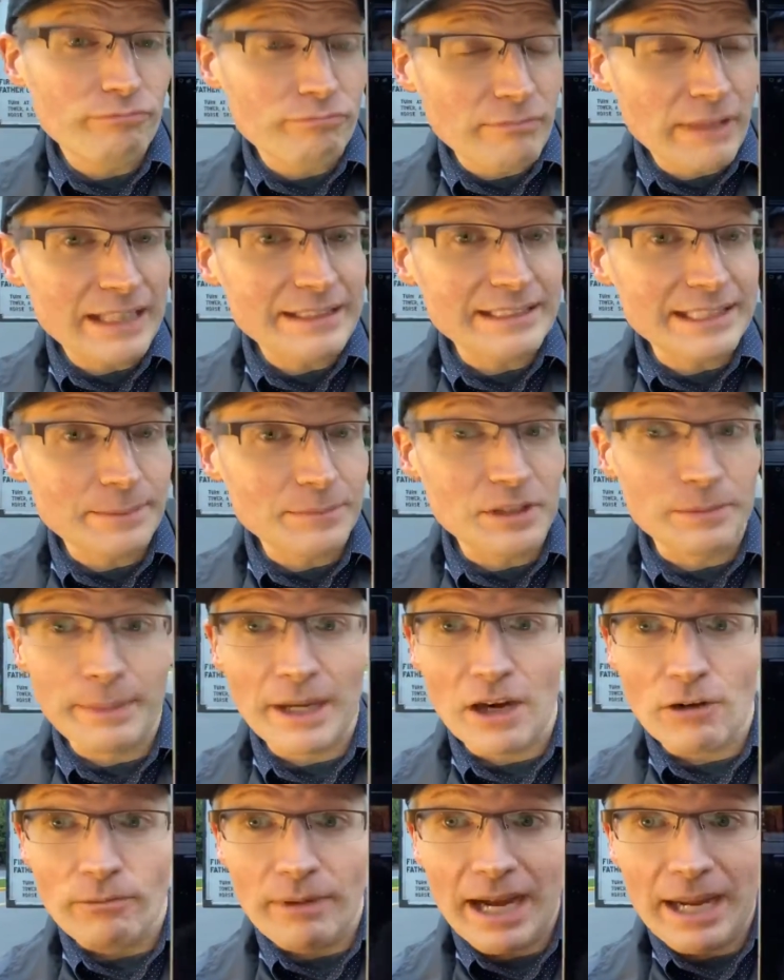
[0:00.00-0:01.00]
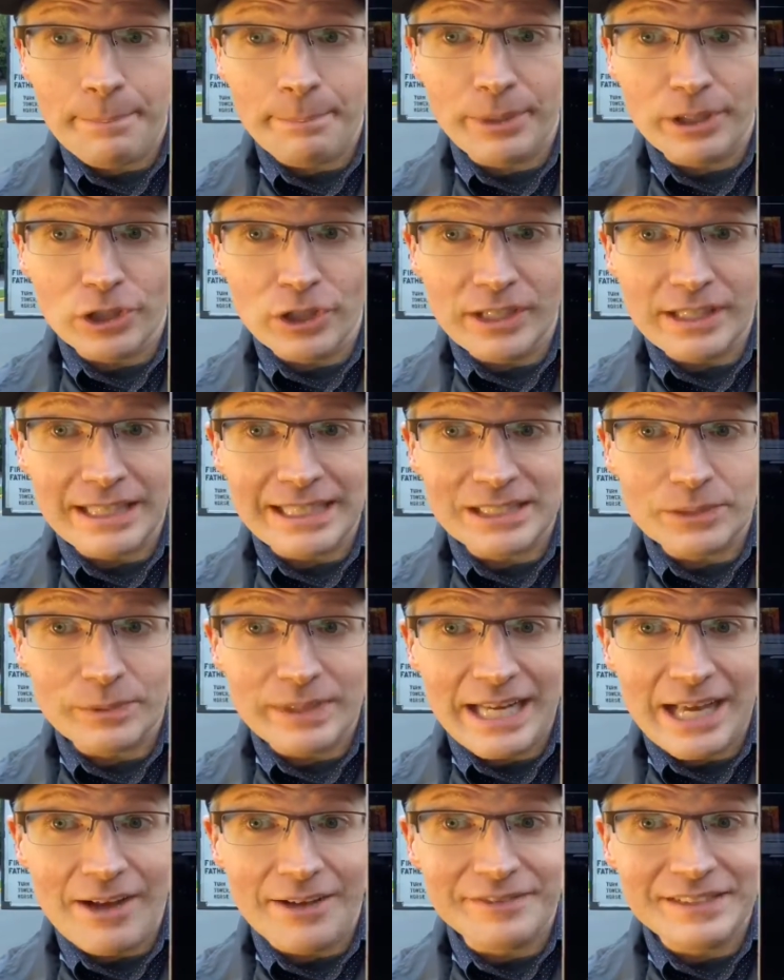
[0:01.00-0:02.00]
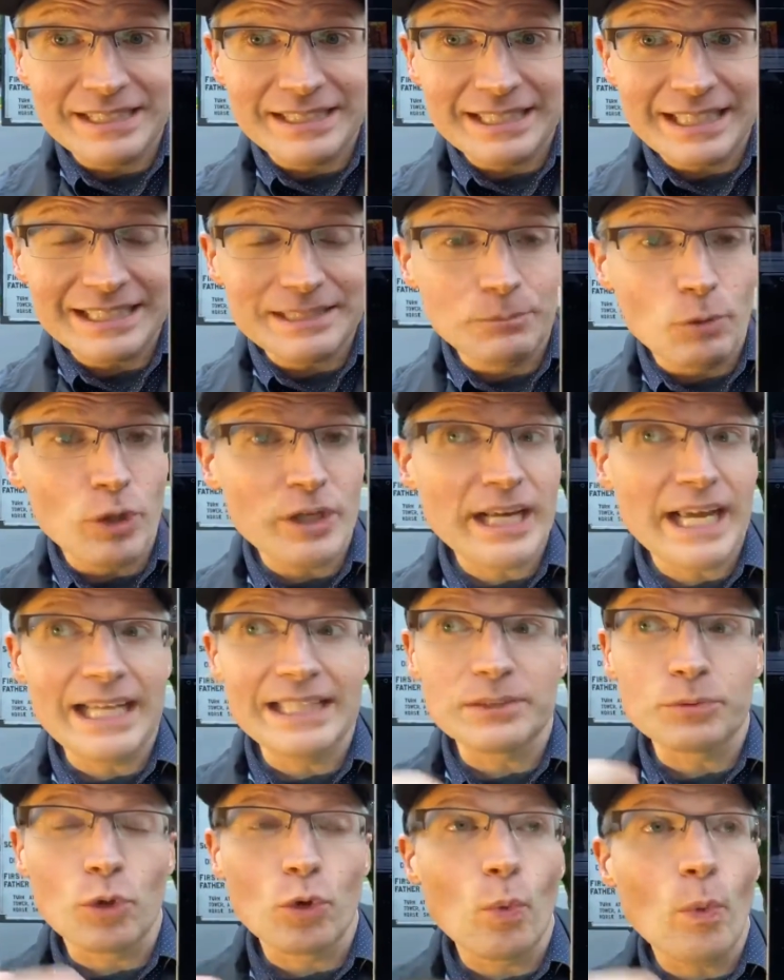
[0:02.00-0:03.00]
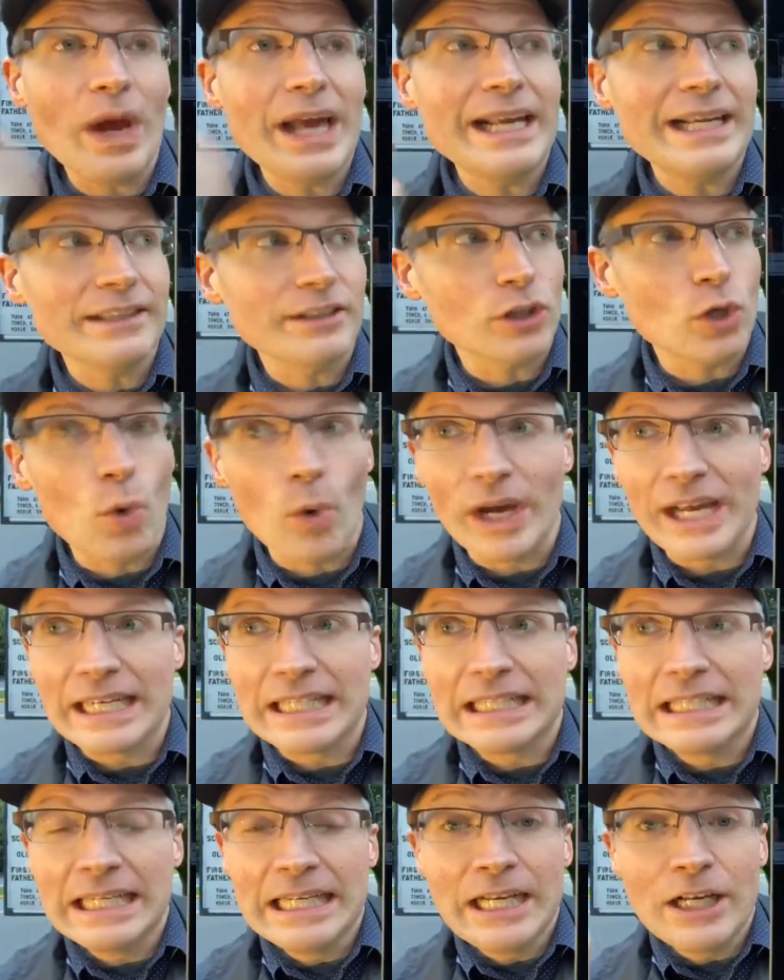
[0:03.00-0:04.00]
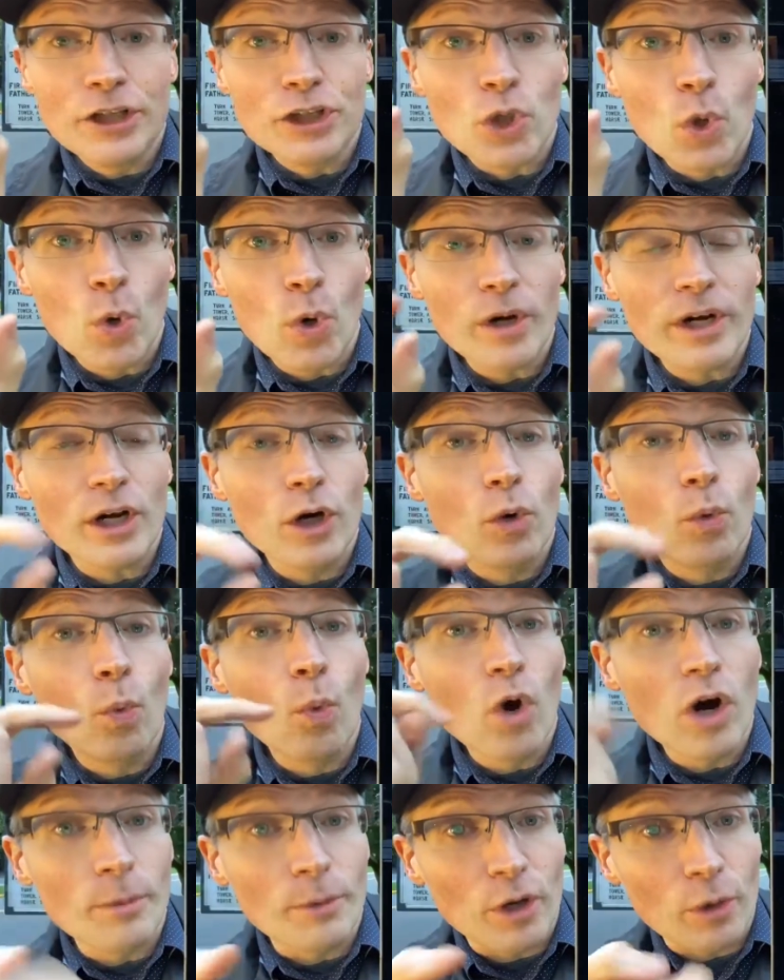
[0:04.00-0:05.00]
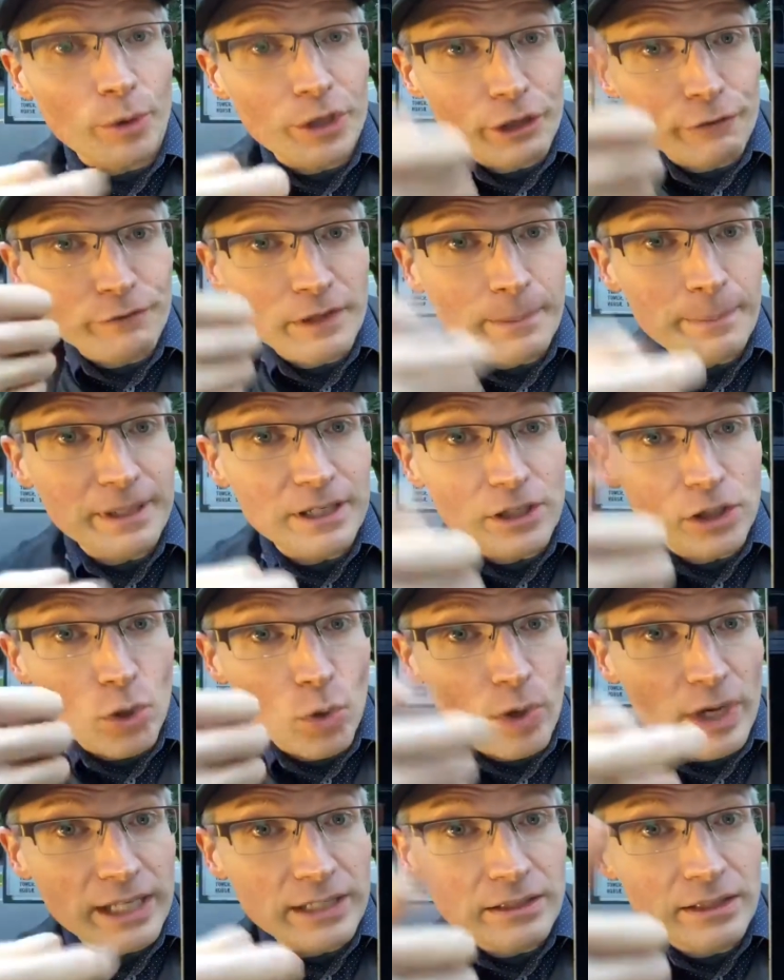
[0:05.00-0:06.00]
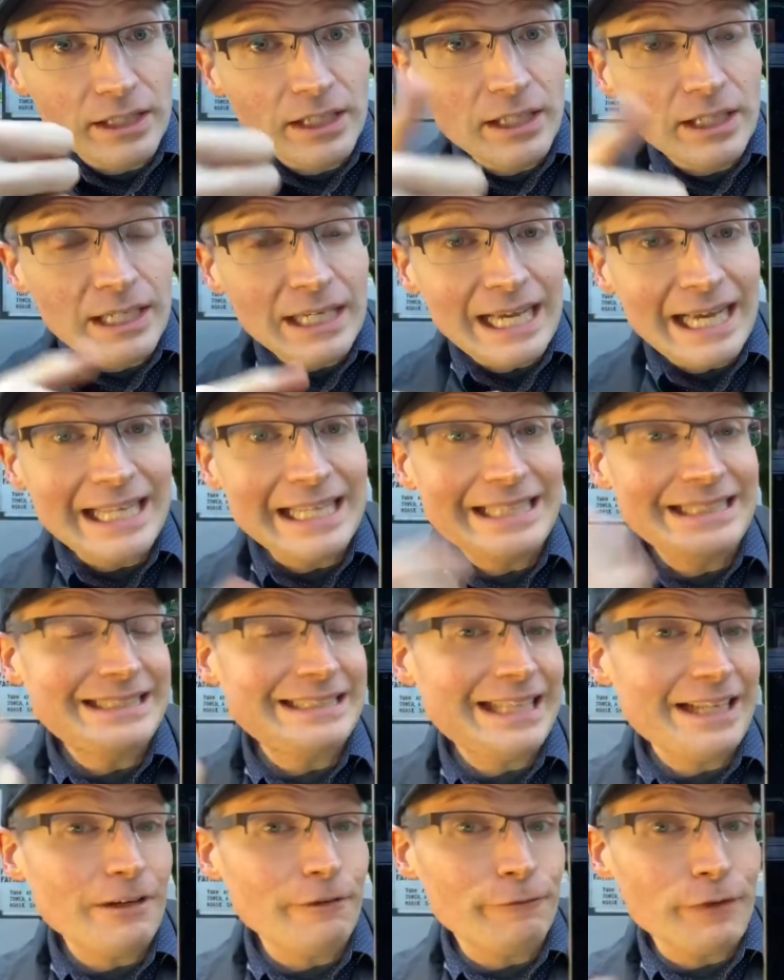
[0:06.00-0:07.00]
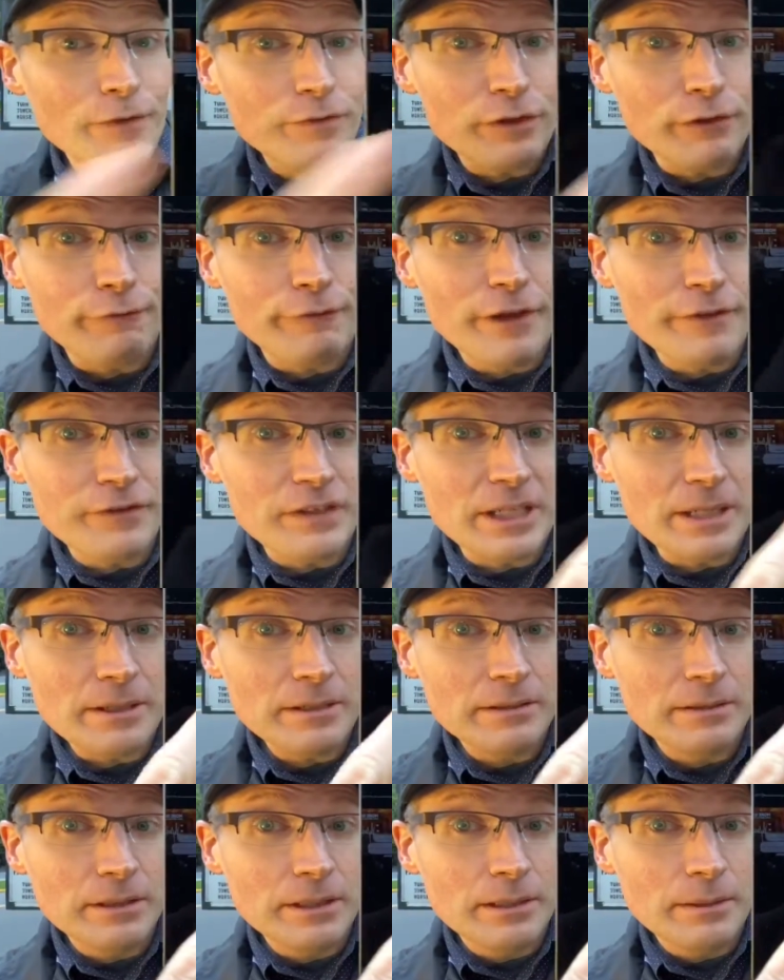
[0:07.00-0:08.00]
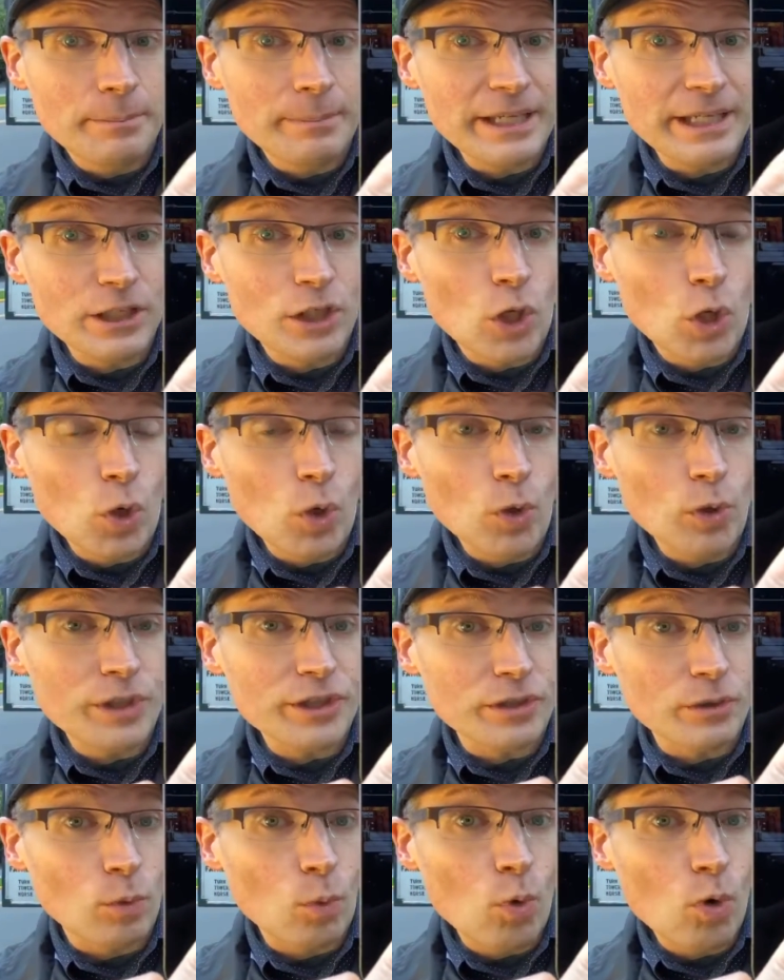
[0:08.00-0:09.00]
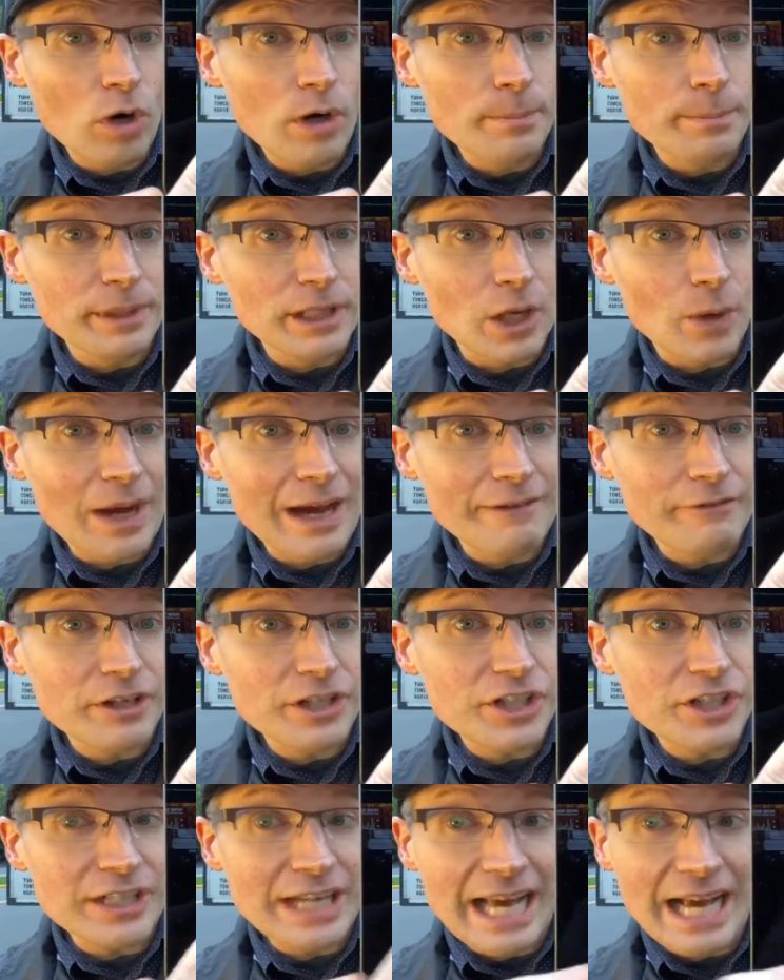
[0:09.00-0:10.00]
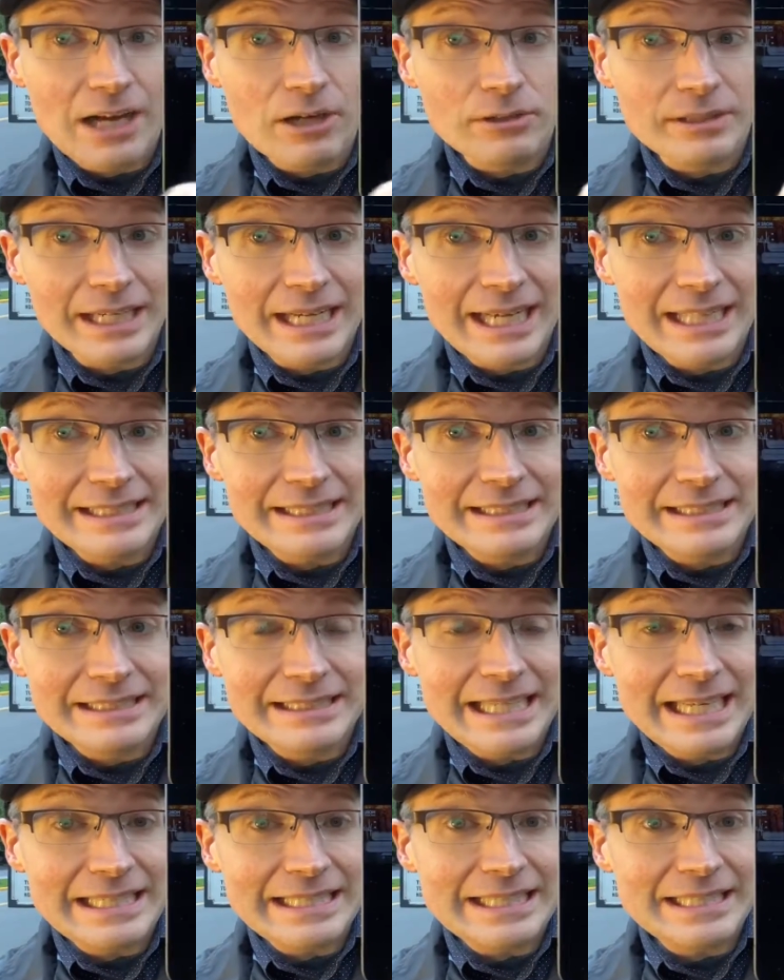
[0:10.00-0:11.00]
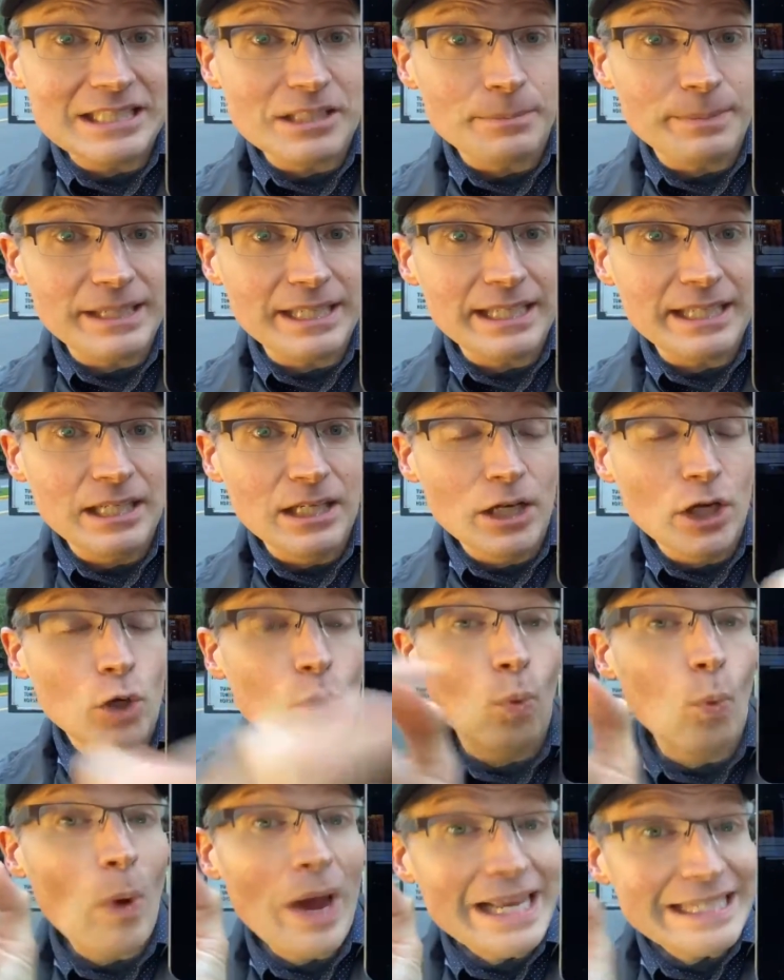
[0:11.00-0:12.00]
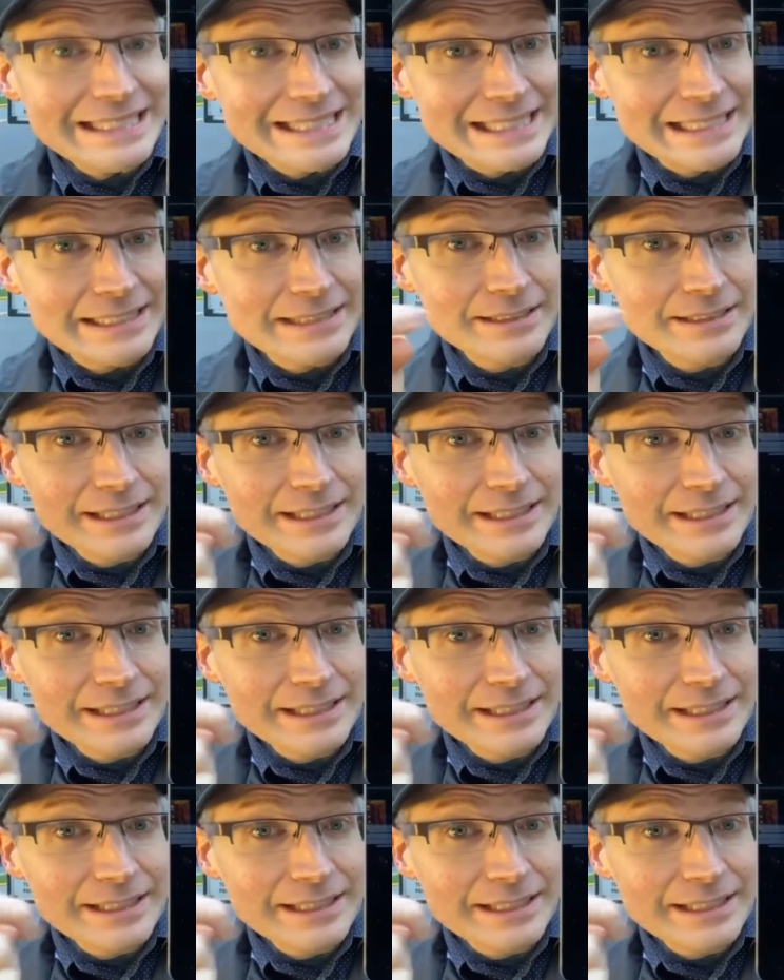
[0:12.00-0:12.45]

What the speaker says: That seems about right. But look at this. We now have 6 more days. We're weighting the coin toward warmer. When you're flipping a coin, instead of 50-50 being cold or warm below average, now it's tended to be weighted.